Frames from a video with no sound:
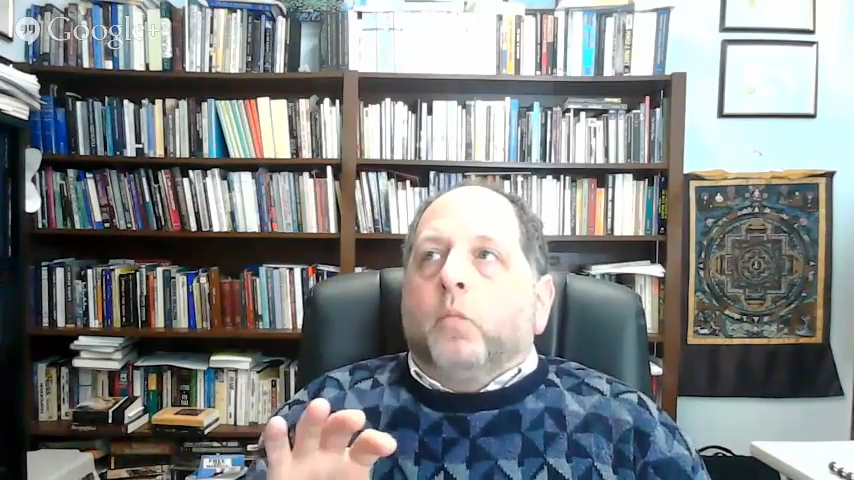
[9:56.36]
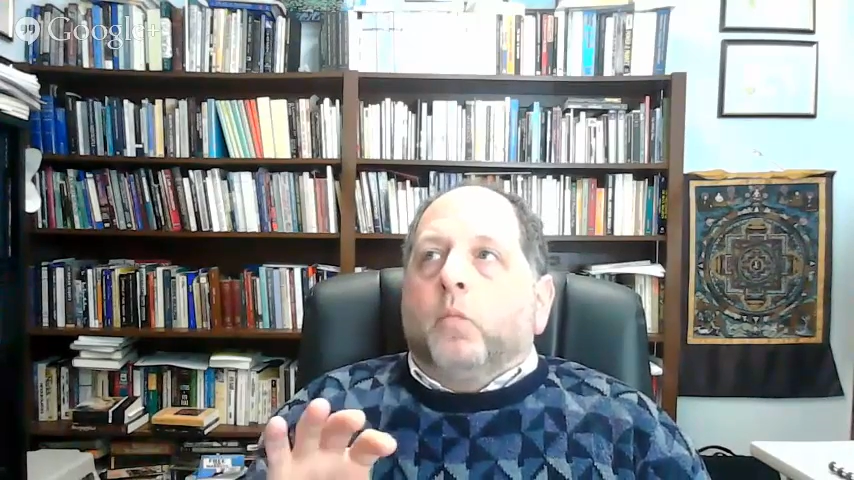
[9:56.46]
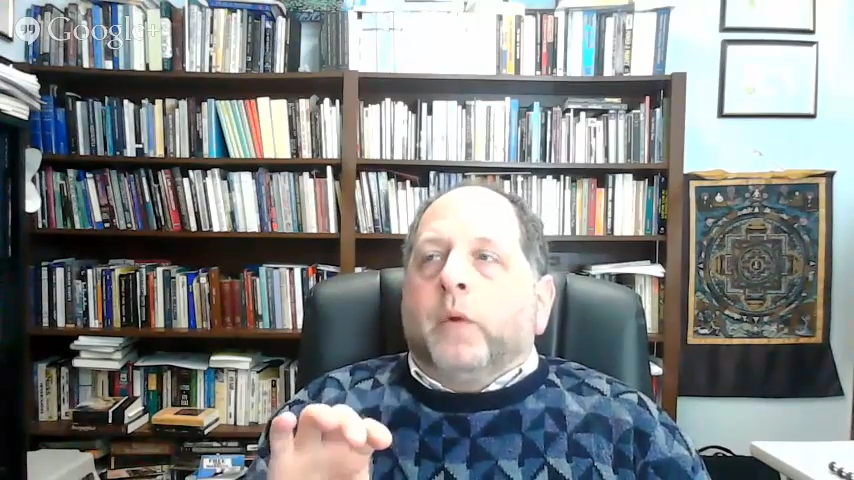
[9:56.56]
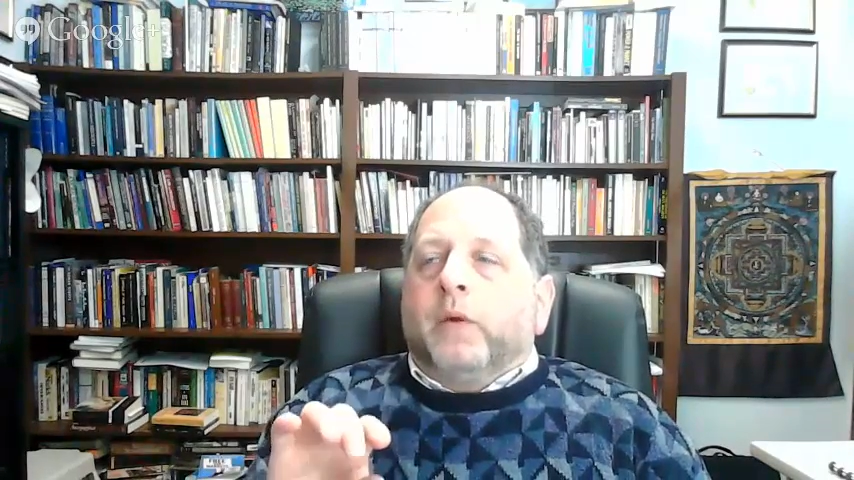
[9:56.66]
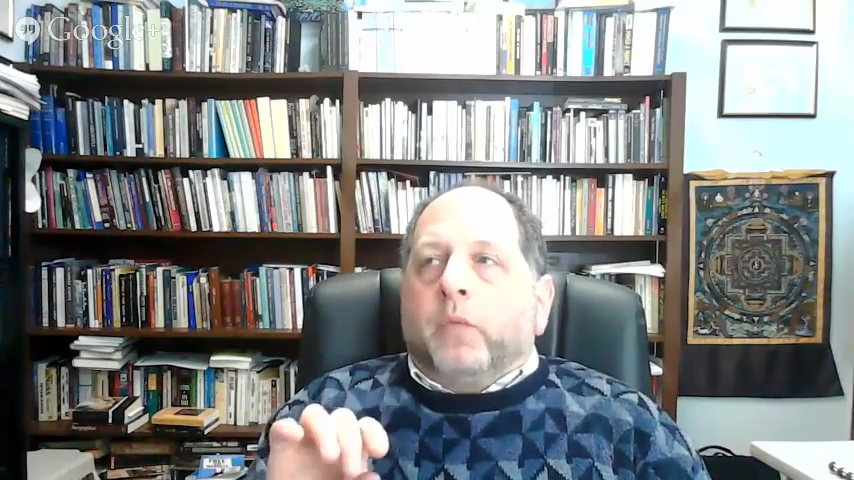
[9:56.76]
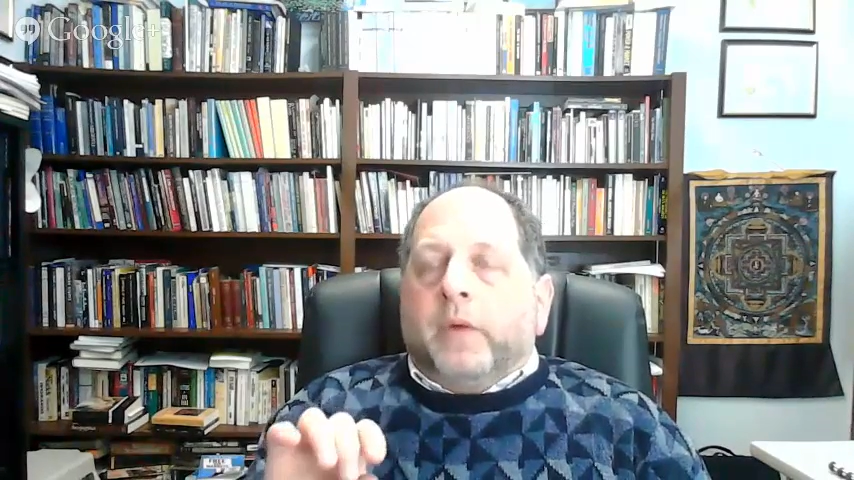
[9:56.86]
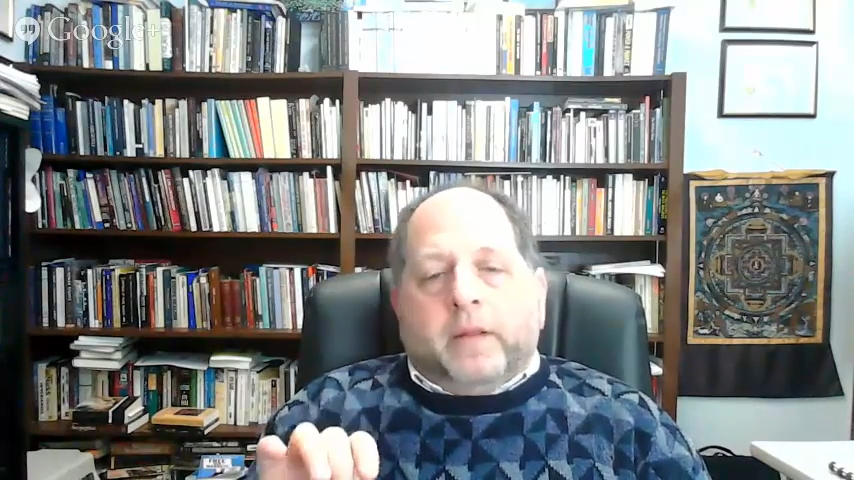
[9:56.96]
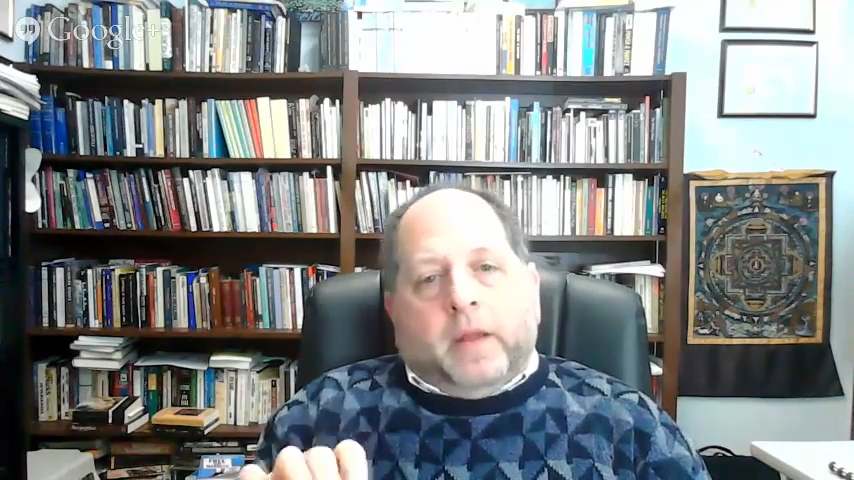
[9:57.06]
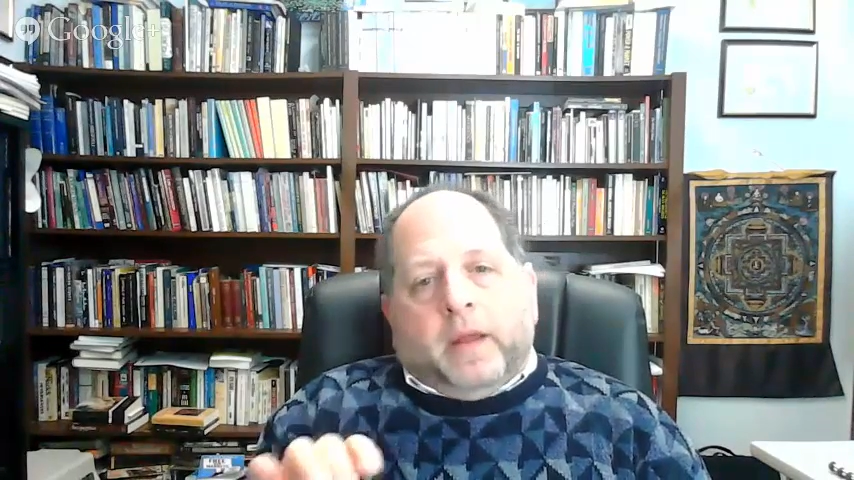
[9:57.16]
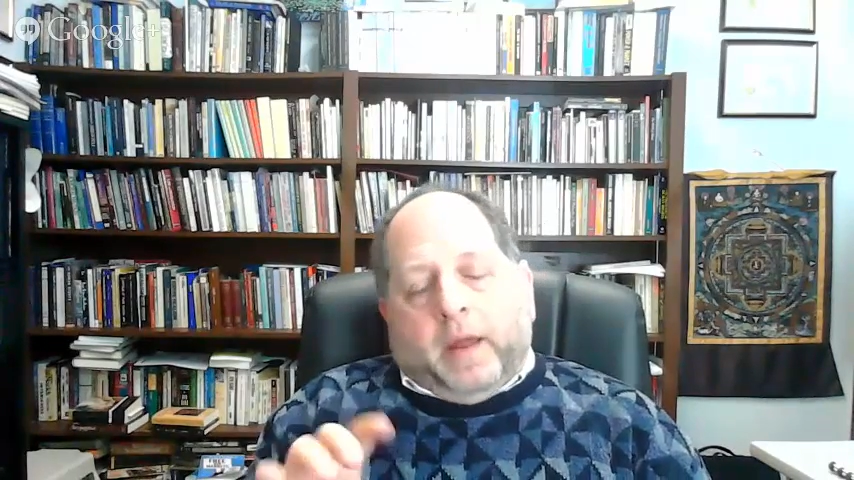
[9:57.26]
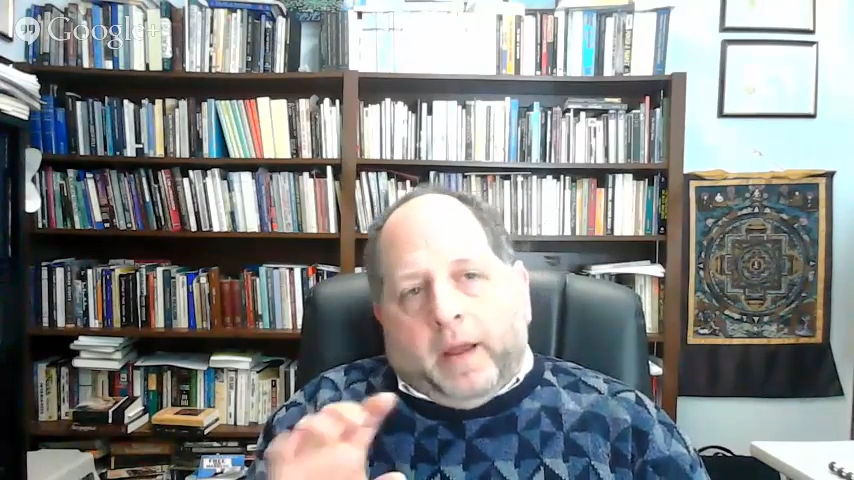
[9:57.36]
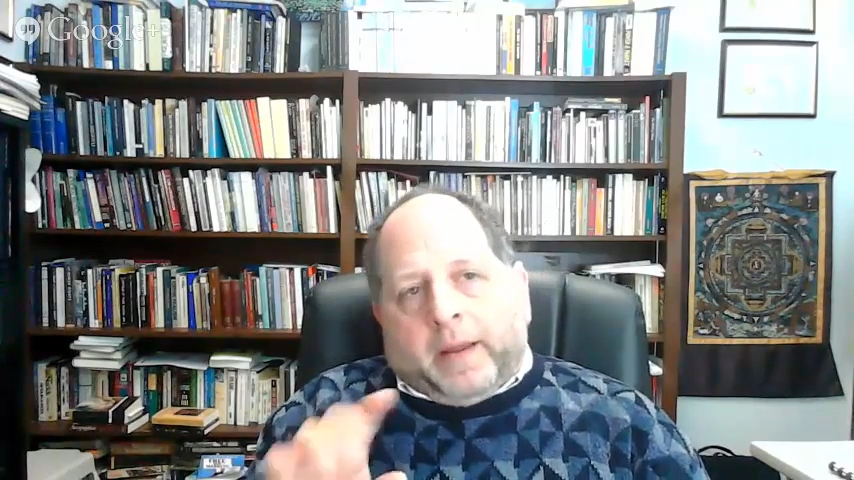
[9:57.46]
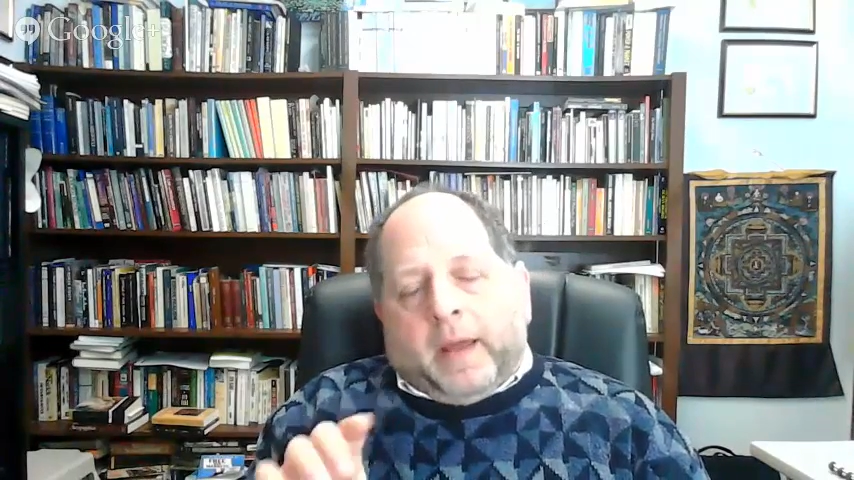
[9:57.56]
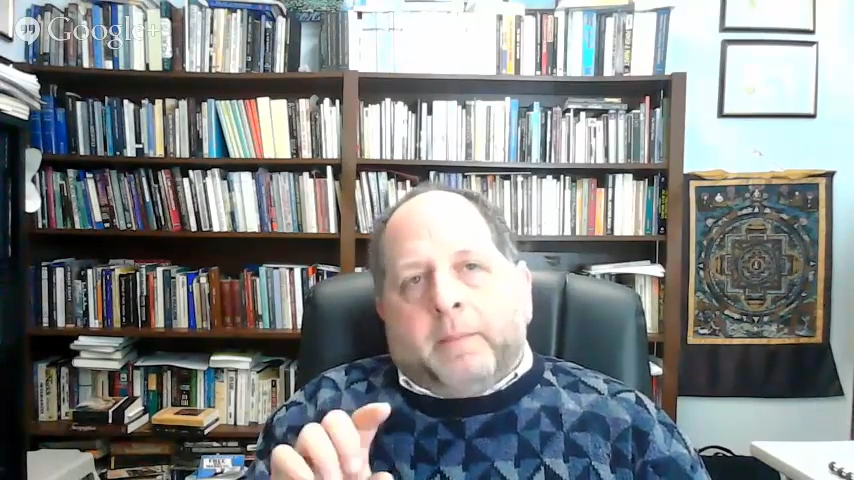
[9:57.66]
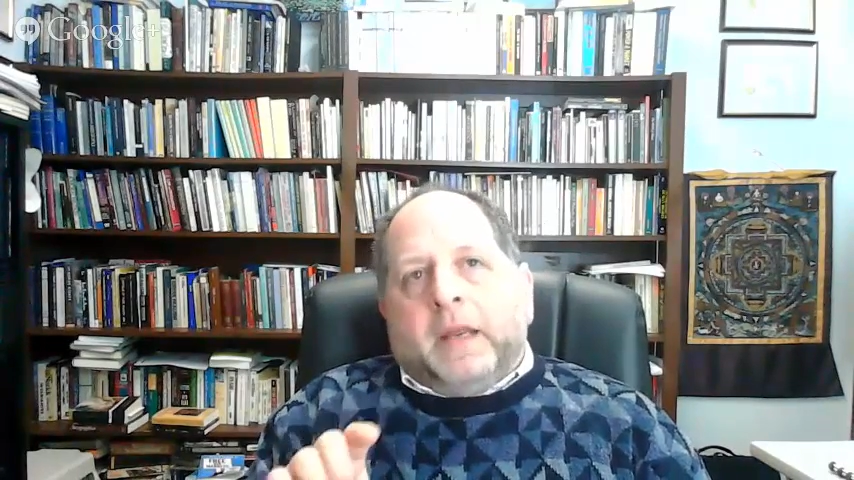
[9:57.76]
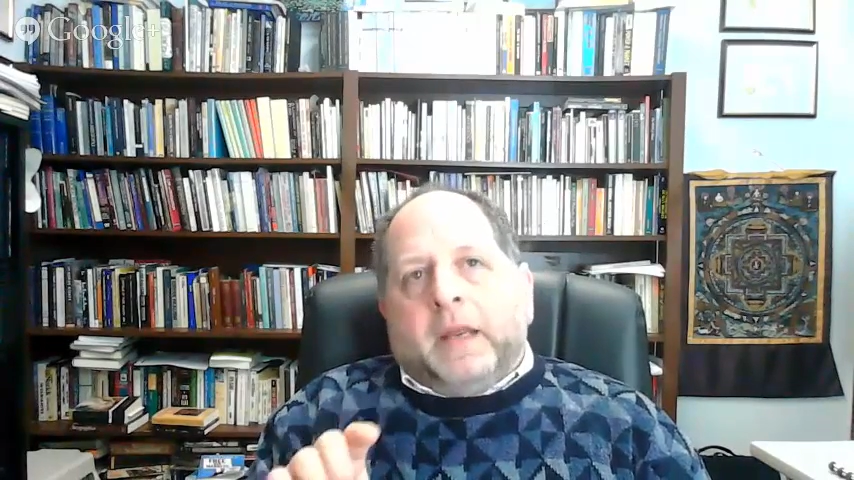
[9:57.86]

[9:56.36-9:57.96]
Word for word: we re- again many